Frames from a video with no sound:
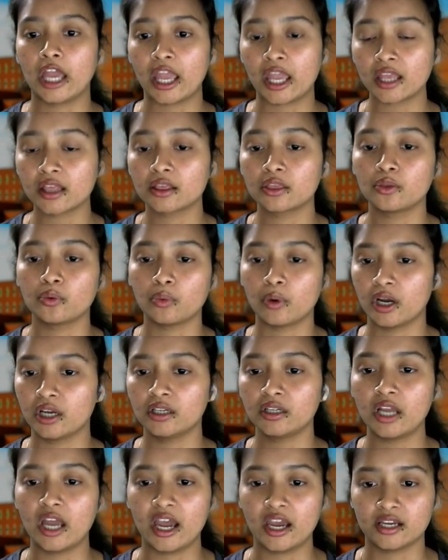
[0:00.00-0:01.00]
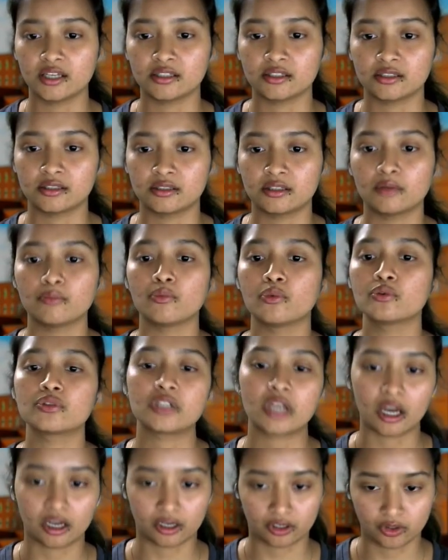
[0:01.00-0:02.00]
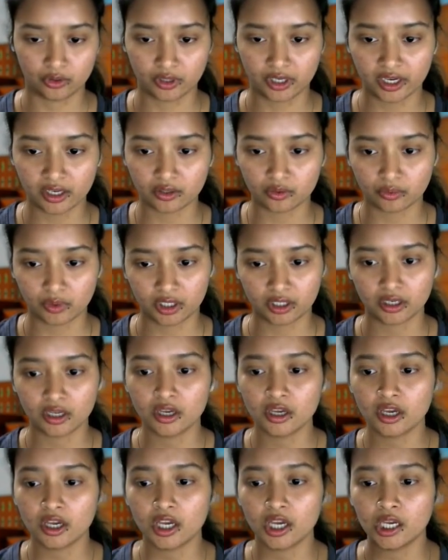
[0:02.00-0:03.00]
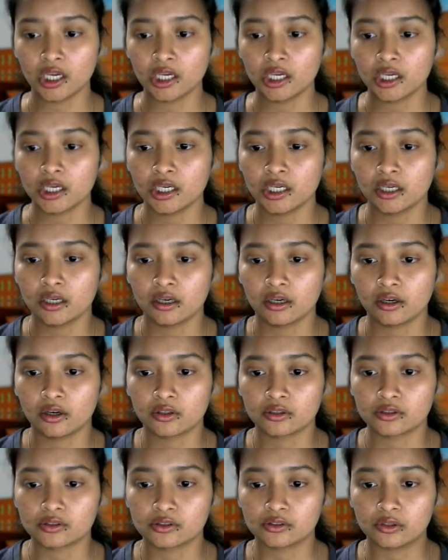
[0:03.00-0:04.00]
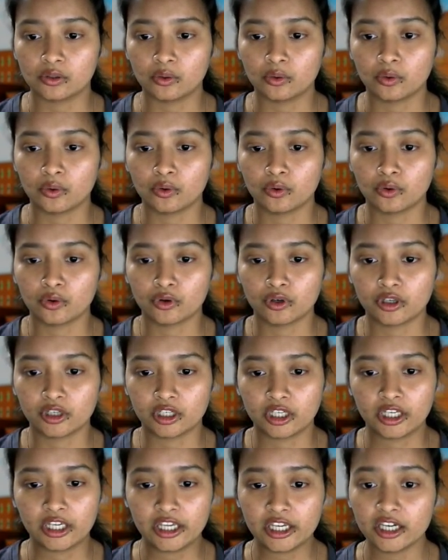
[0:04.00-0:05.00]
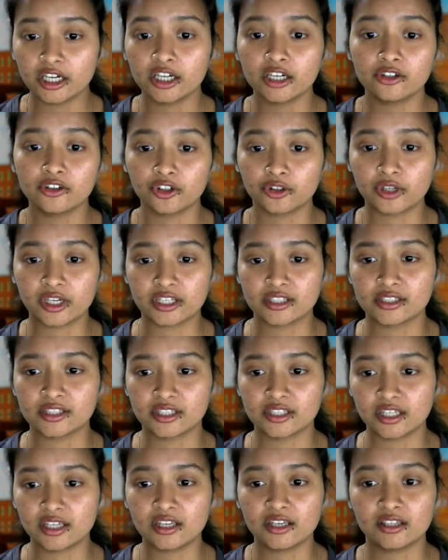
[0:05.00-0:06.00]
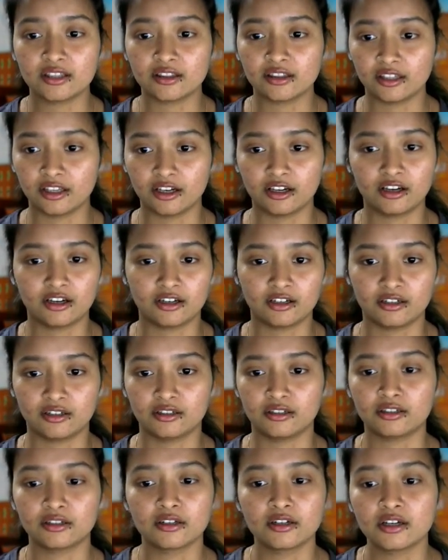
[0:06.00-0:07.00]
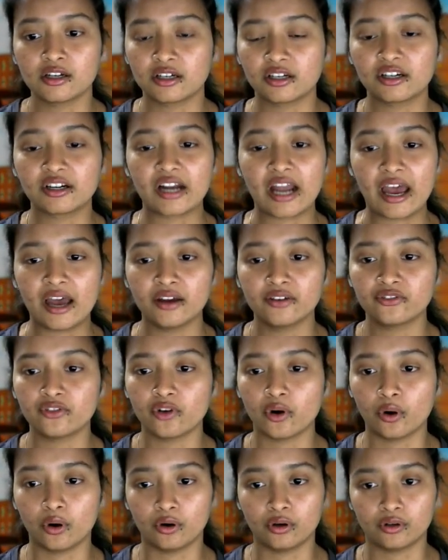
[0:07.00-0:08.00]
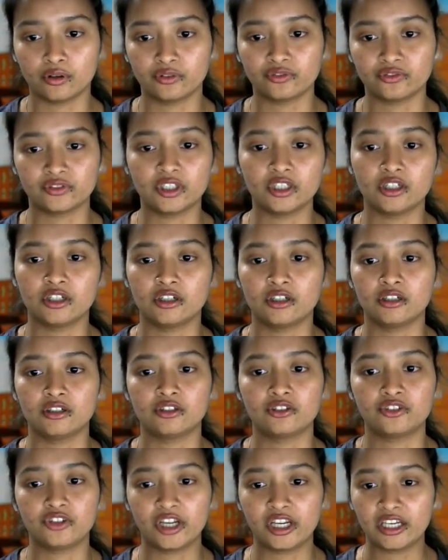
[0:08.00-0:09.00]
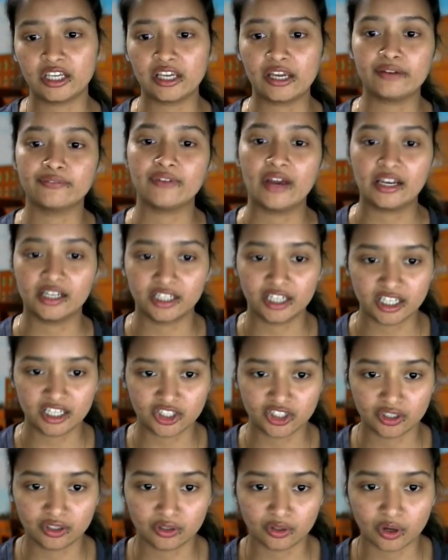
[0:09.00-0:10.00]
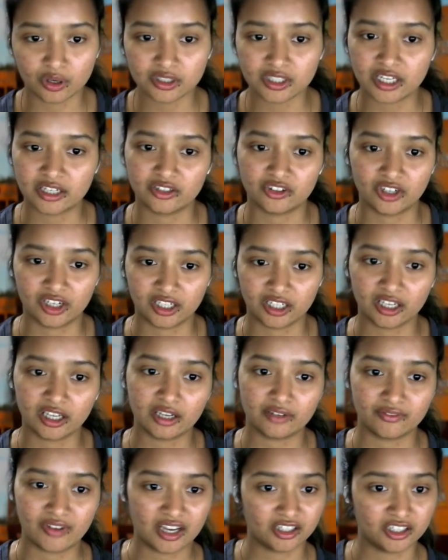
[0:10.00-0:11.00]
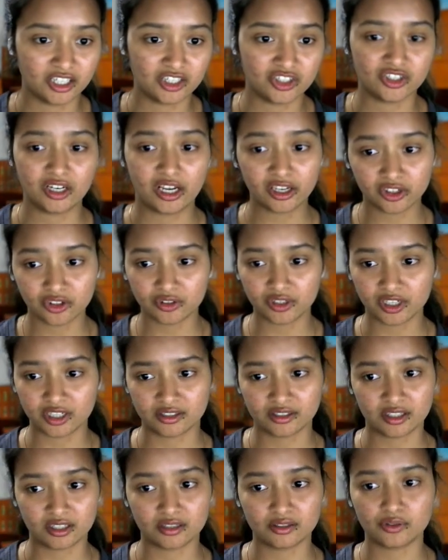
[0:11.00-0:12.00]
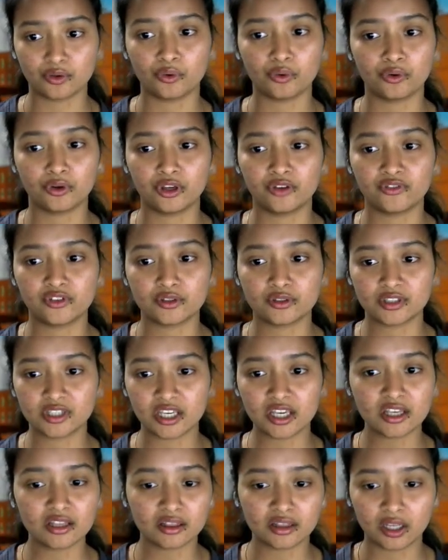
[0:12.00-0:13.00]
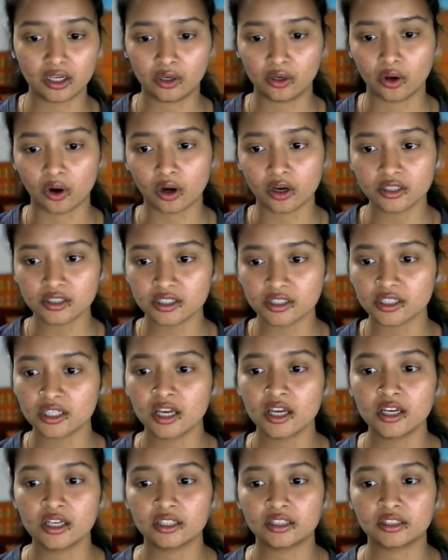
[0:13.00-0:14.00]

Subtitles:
eighth one as the most accurate one. So here you can see the graph of the training and validation loss and training and validation accuracy. So if you see in the loss,